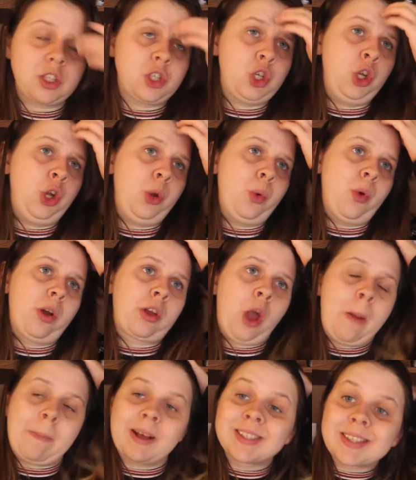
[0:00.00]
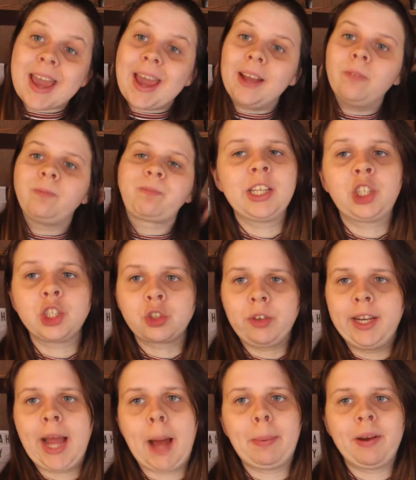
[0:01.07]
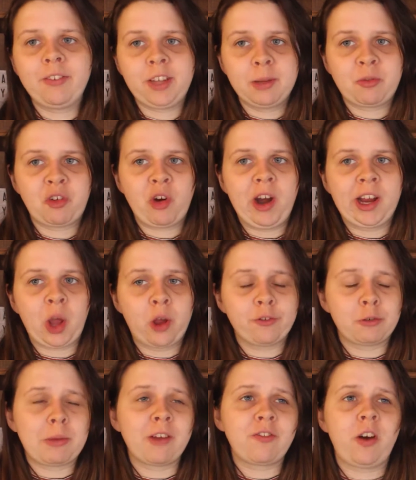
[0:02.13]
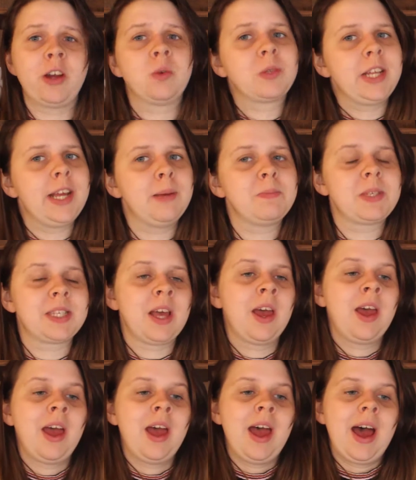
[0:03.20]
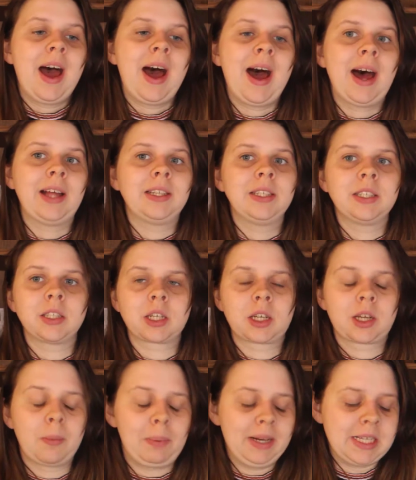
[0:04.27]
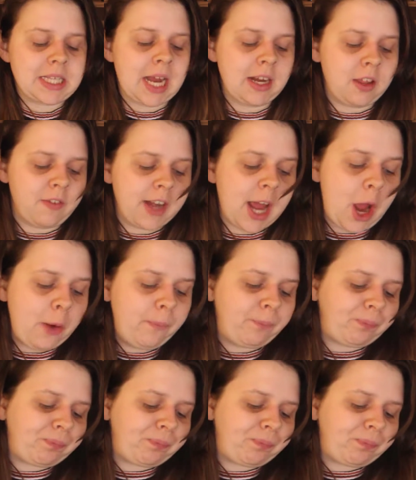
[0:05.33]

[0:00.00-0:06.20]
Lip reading: to go busking. Let's just recap everything before I go over my final tips and complete the end of the video.